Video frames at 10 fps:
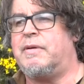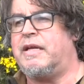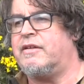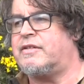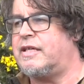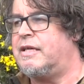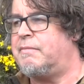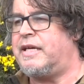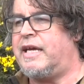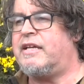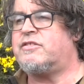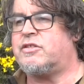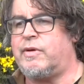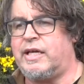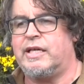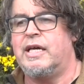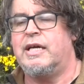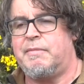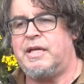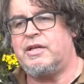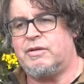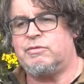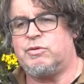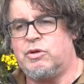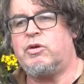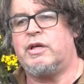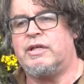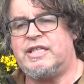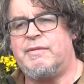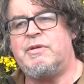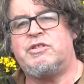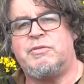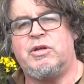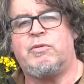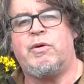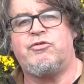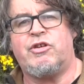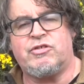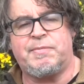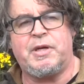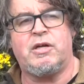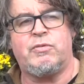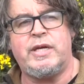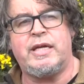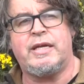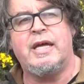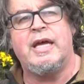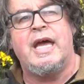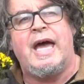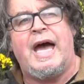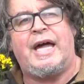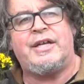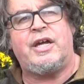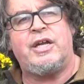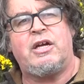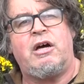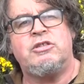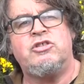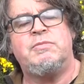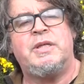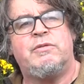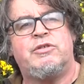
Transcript: please. My Easter egg, meaning that they were looking. The same way as you go dressed up at Halloween. And the kind of costume that you